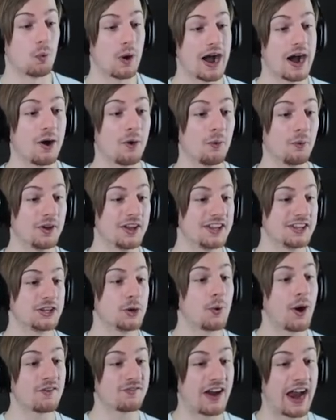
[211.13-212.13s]
Wow,
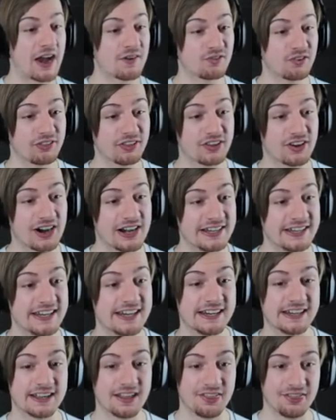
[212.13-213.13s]
you have everything I
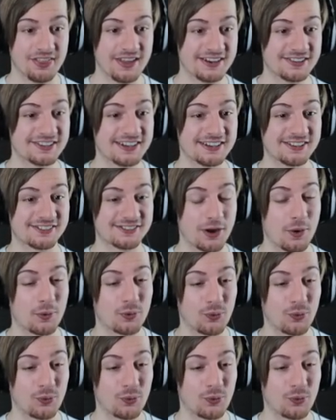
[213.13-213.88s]
need. This is so